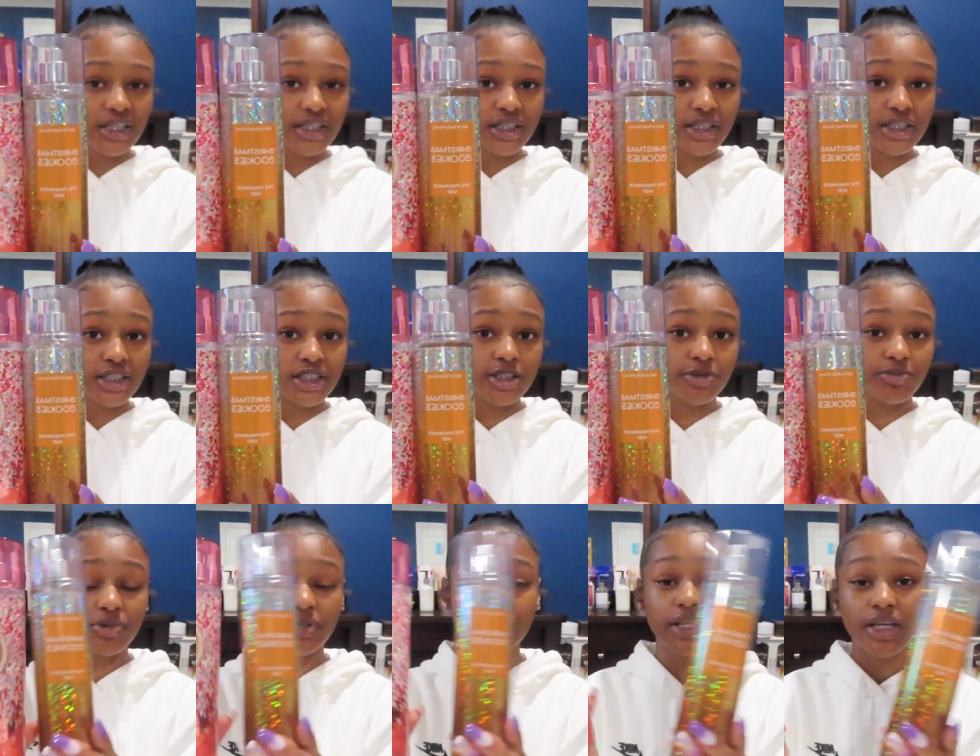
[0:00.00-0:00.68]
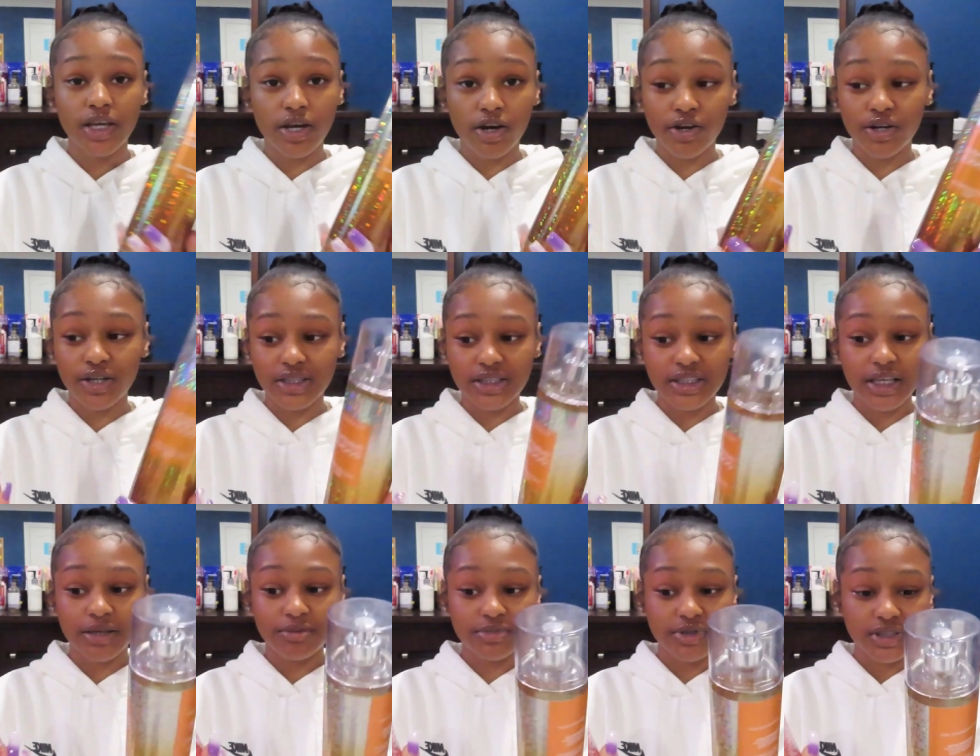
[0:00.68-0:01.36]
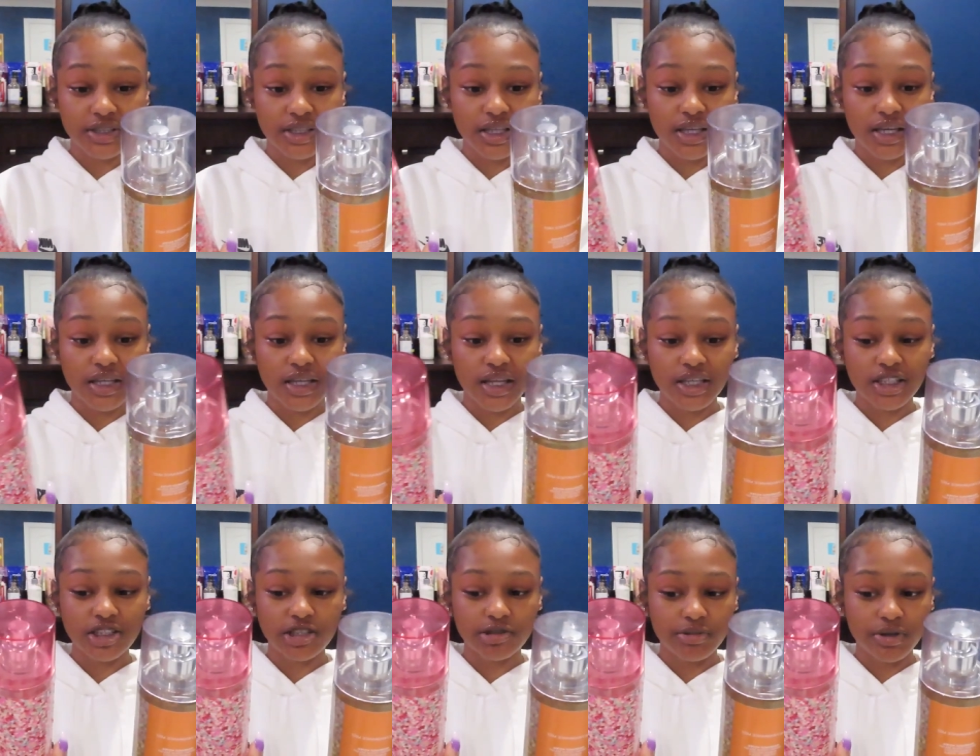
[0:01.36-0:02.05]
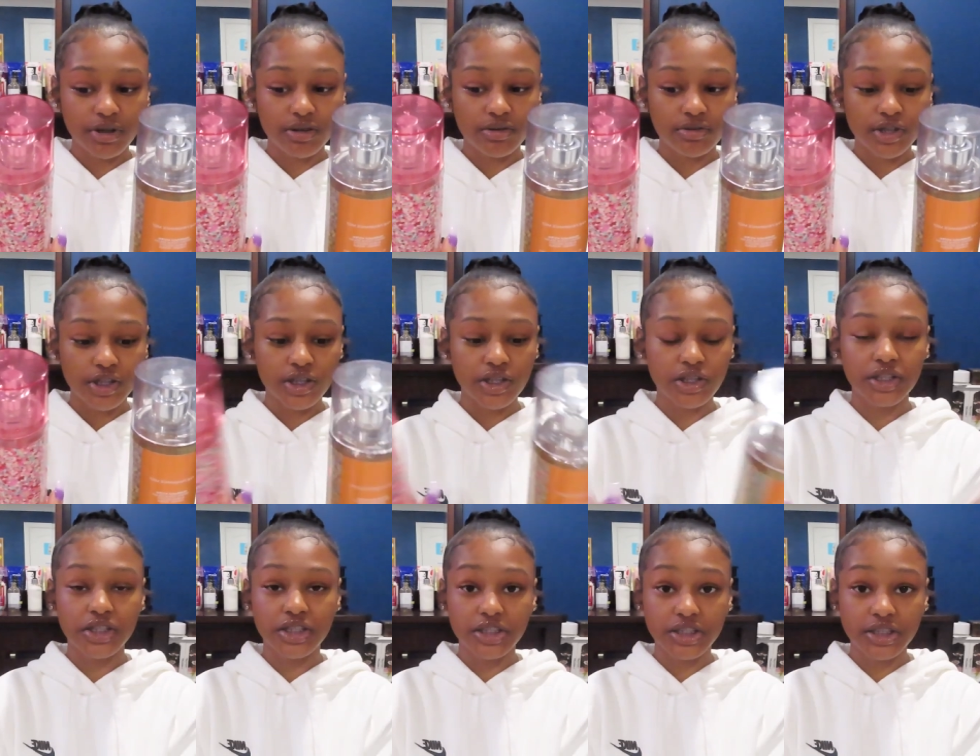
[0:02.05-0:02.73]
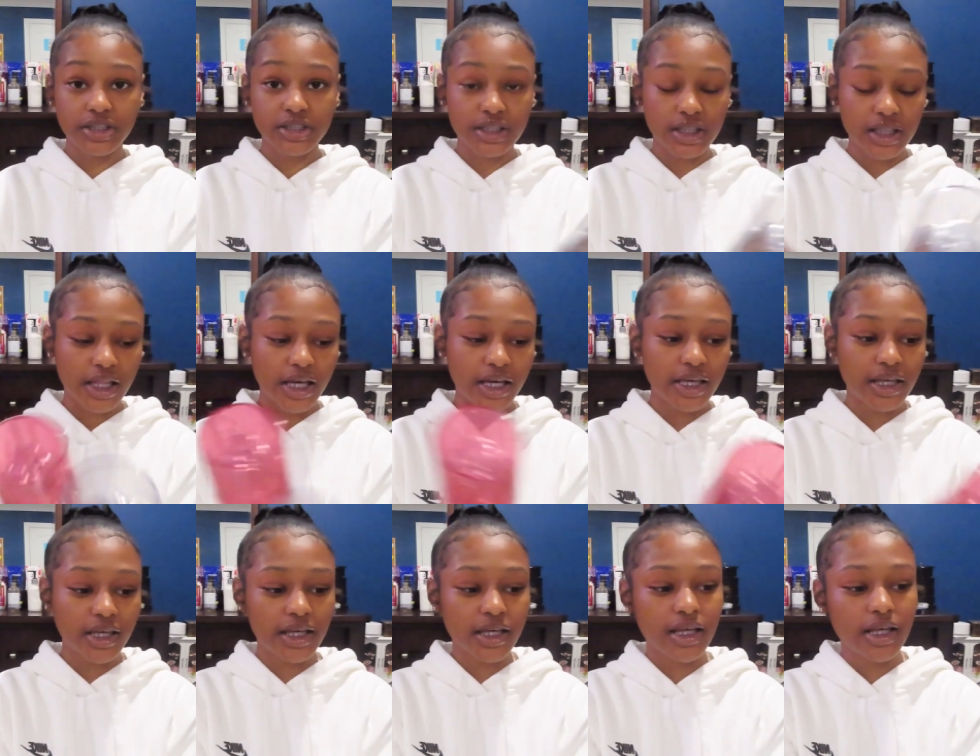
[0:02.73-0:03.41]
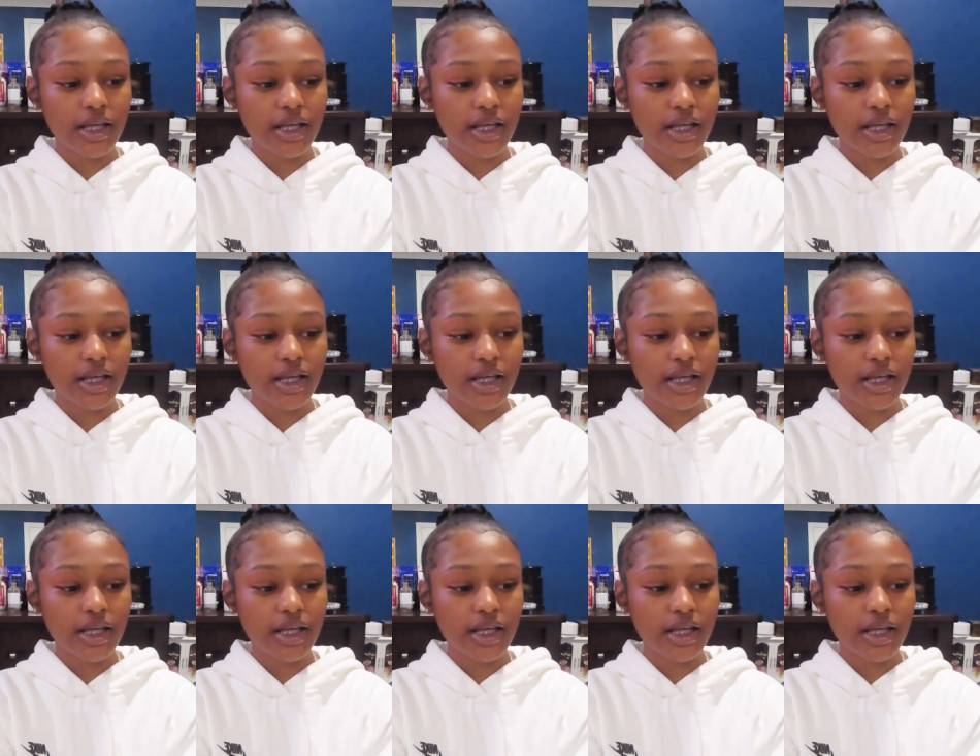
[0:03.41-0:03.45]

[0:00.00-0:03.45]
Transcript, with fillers: like this but they are the same scent and they smell literally just alike